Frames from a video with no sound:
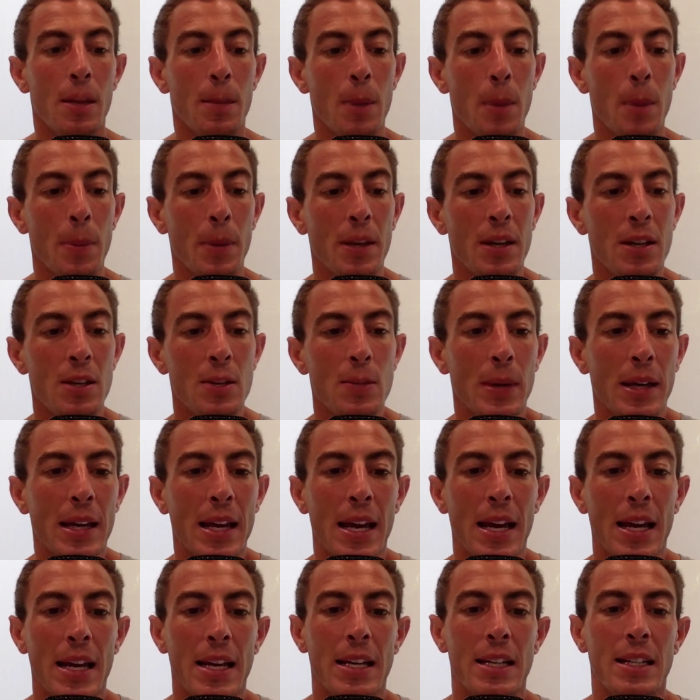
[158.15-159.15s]
But because
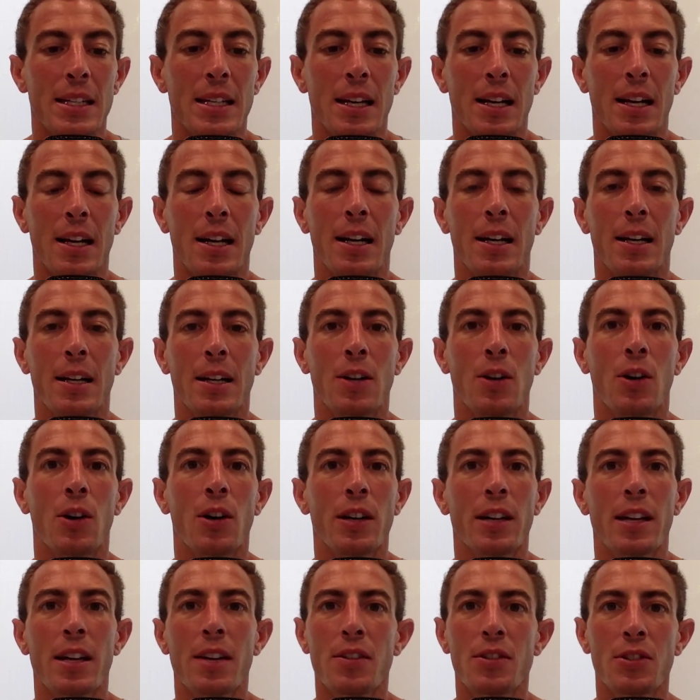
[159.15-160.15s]
McCann
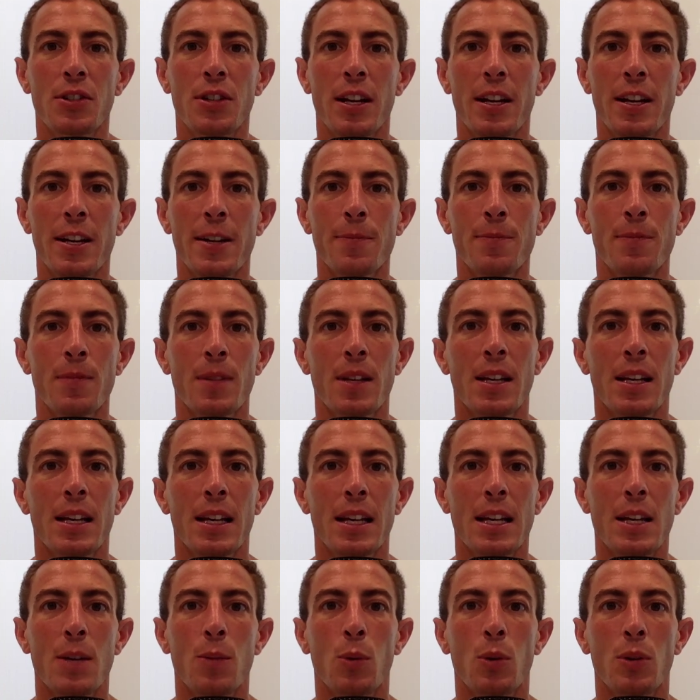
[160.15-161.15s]
caught yesterday,
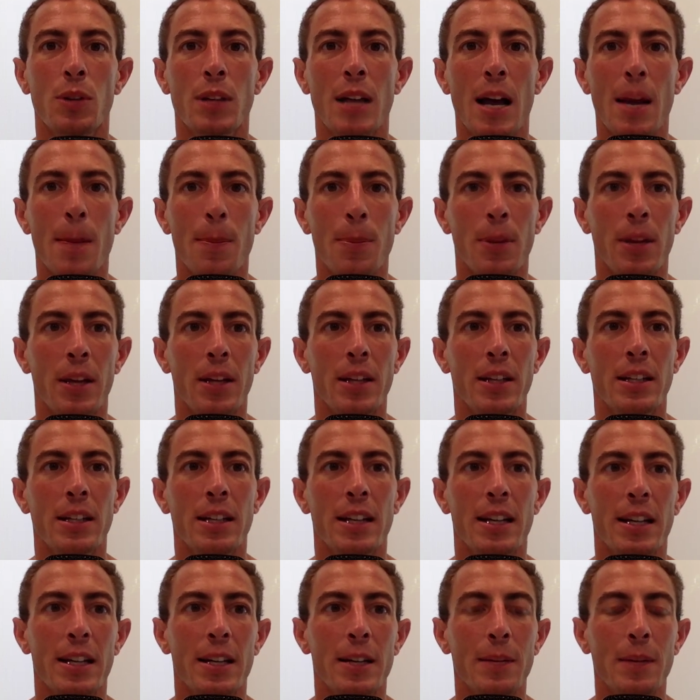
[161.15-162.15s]
he will not play
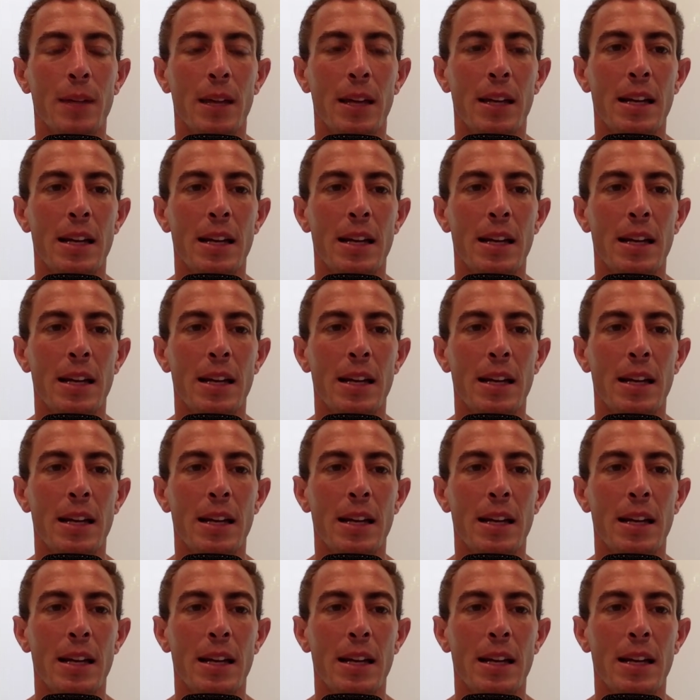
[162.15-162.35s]
today.